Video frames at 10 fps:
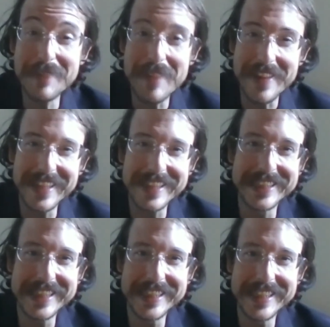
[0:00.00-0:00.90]

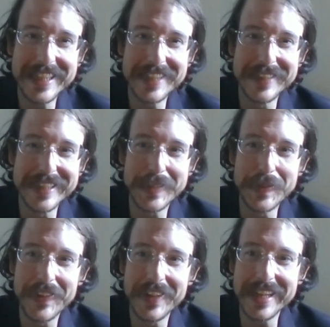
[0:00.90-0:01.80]
mythology, you get a really
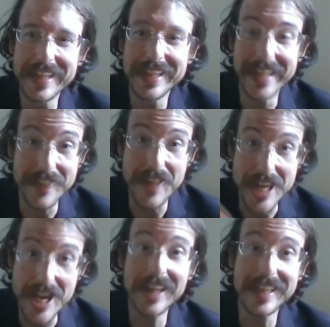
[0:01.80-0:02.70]
cool thing in the
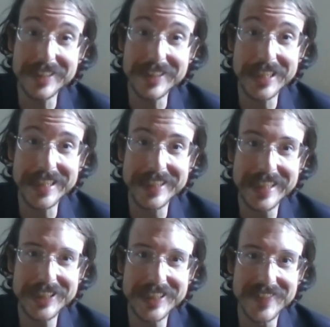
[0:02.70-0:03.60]
youngest
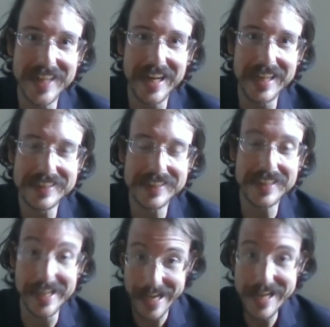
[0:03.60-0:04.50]
generation of gods
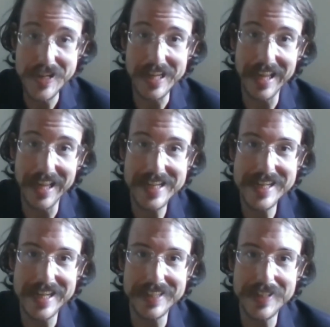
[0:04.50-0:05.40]
that Nietzsche
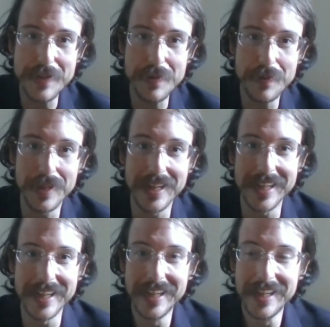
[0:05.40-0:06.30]
latched onto,
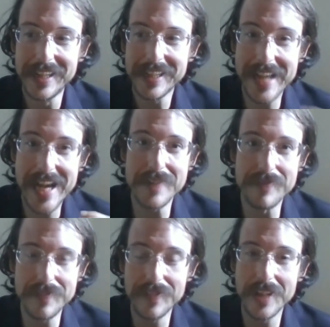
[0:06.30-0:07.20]
where you have
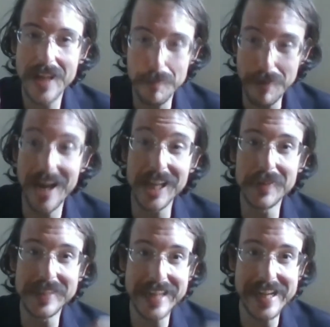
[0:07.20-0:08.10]

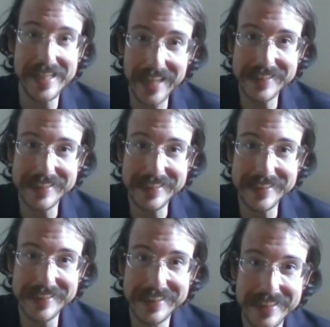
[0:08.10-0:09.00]
Apollo and
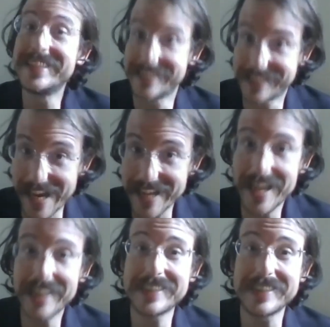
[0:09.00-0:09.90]
Dionysus.
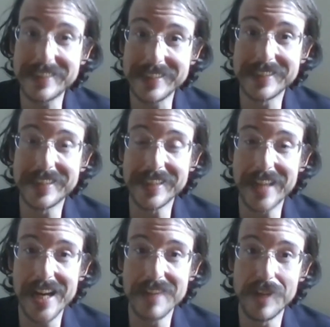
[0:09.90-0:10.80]
Dionysus is the
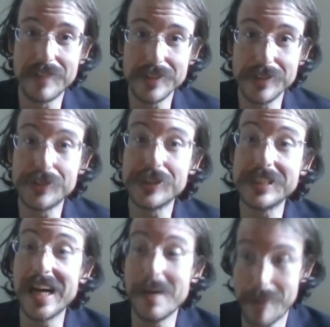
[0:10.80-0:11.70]
god of
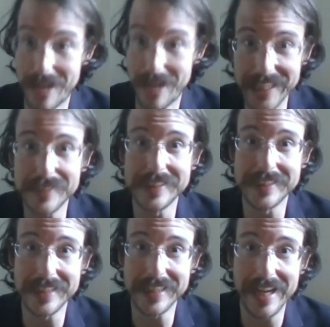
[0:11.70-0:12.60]
revolution. Apollo
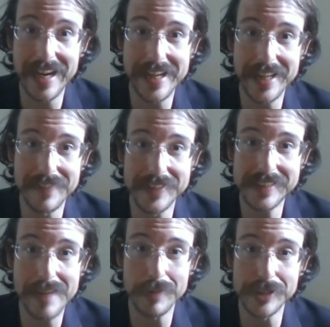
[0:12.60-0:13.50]
is the god of
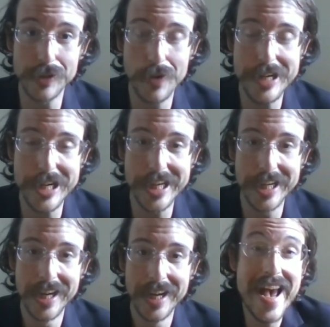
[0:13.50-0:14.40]
established order.
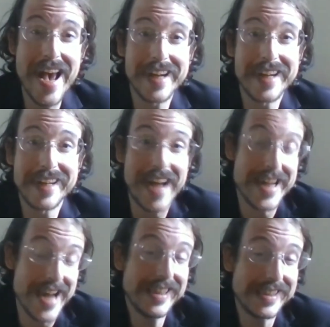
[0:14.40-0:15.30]
And
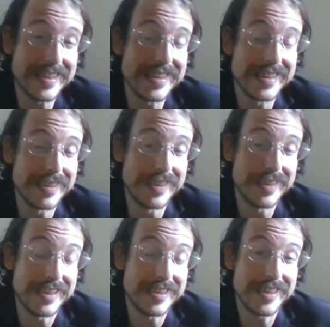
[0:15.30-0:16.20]
Dionysus is
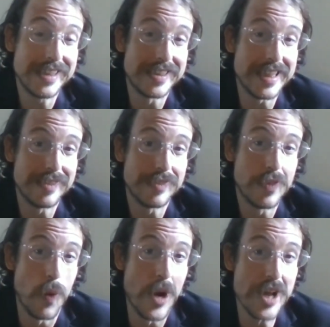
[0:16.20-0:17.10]
the
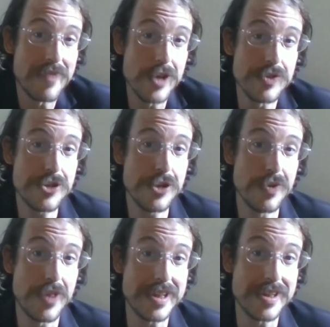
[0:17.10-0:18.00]
one of those two
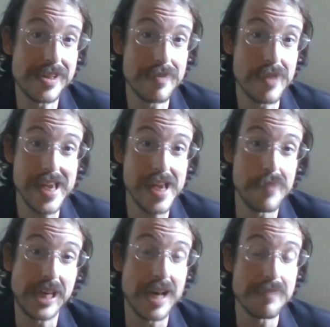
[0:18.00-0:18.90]
that
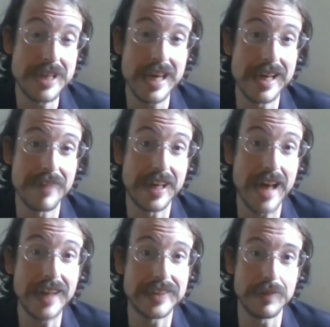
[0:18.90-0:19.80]
becomes king of the
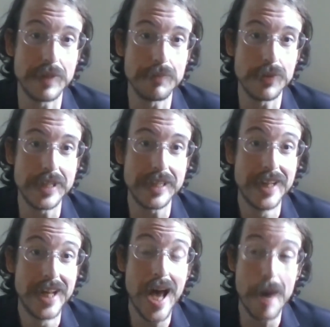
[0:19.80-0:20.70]
gods at one point.
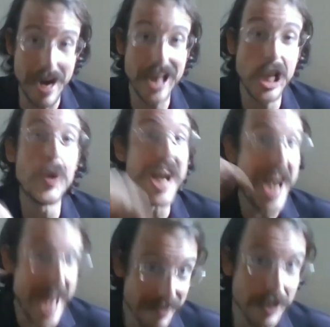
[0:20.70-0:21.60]
Apollo
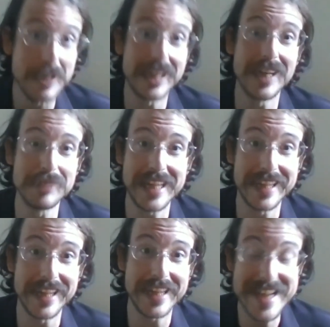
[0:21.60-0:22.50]
never becomes
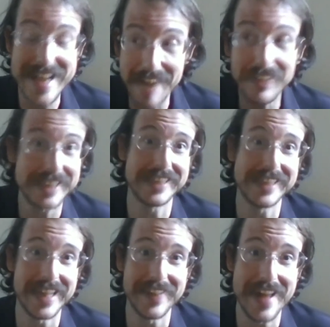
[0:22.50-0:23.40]
king. He never sits
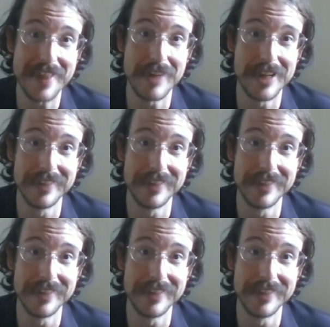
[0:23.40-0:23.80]
on that throne,